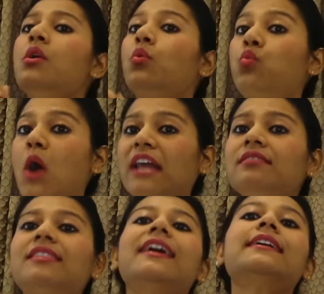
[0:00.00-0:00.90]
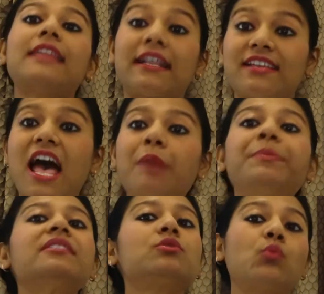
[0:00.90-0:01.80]
One thing that
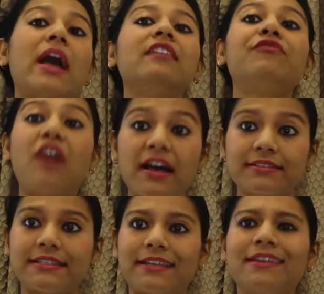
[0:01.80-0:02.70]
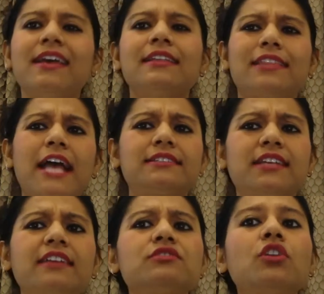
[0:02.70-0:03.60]
happens while fasting that
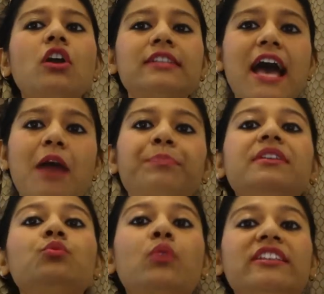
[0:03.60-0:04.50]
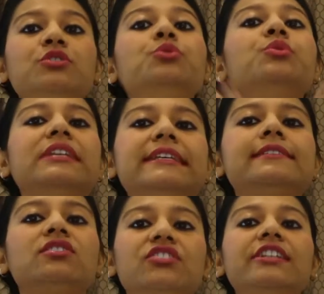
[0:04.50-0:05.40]
does not happen when you
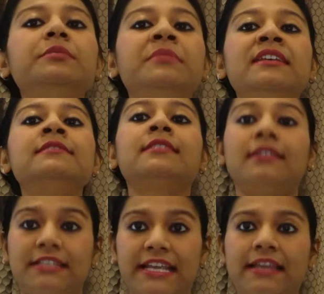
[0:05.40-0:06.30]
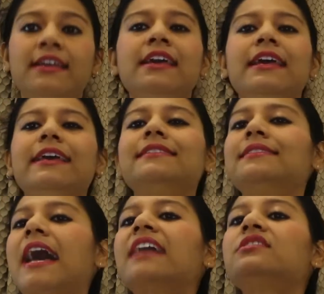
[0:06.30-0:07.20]
eat 3 meals a day is
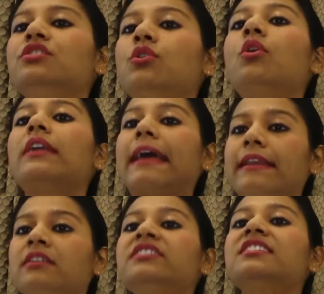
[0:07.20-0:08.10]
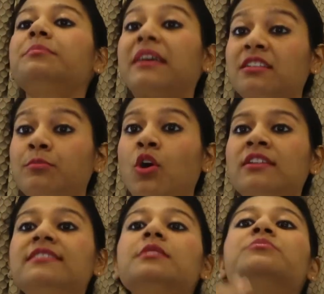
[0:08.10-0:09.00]
that your energy
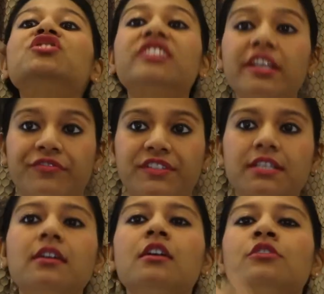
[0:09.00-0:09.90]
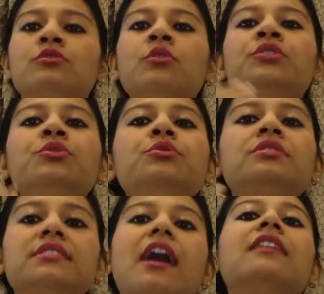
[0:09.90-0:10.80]
metabolism shifts, so you
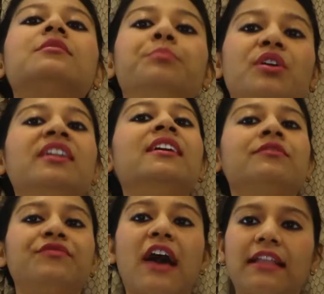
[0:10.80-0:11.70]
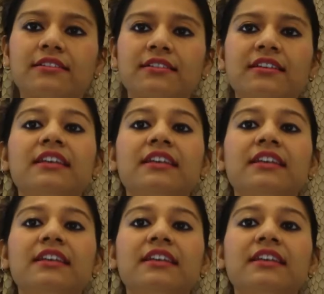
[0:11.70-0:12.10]
start burning fat.